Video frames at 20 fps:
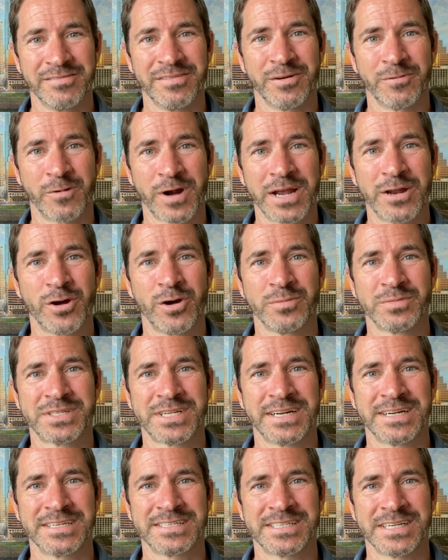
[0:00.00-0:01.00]
the right
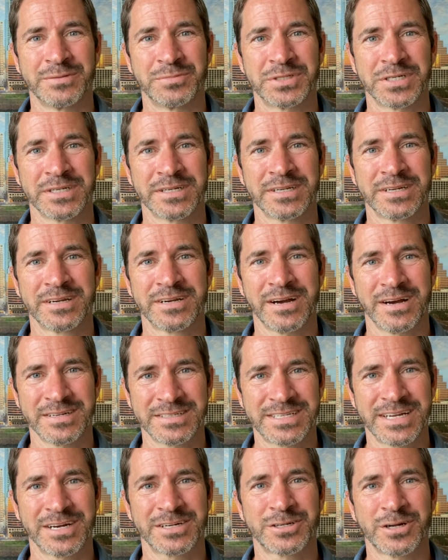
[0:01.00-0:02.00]
homestead exemption.
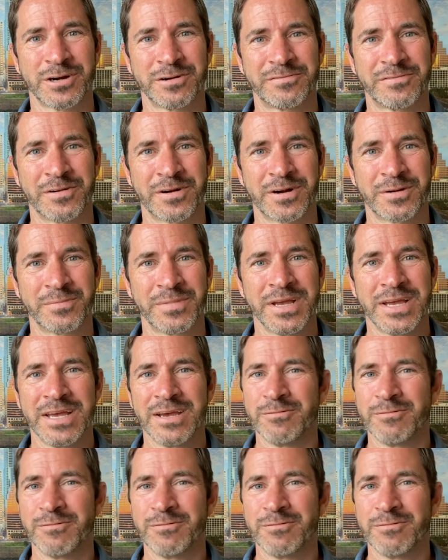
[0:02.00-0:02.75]
Contact our firm.